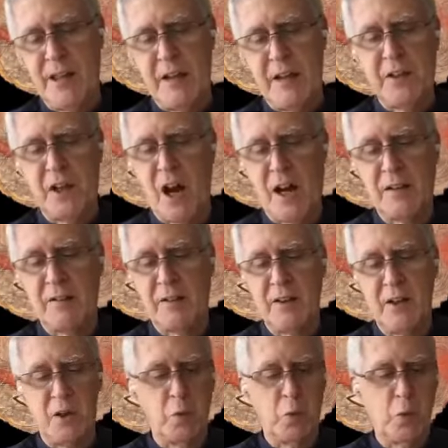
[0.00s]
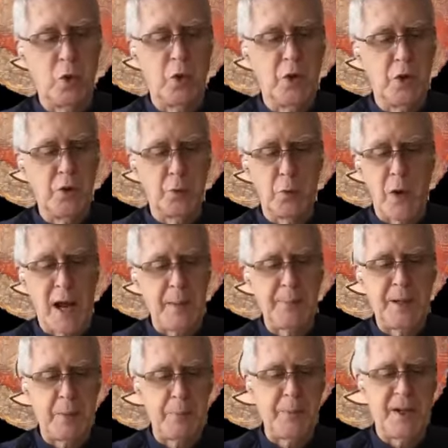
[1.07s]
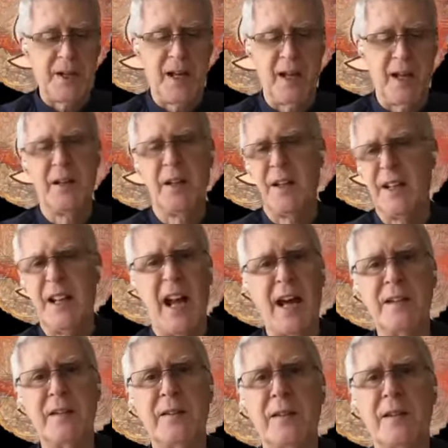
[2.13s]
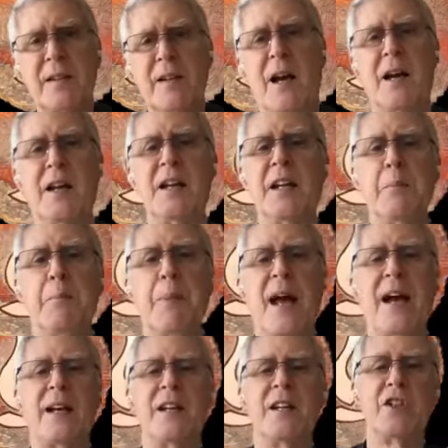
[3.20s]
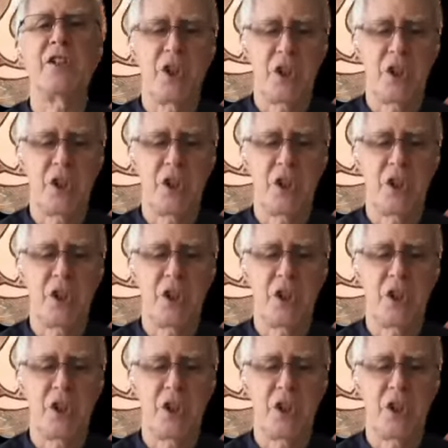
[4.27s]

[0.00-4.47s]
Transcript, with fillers: They have got their world wrapped up in a nice, tidy package.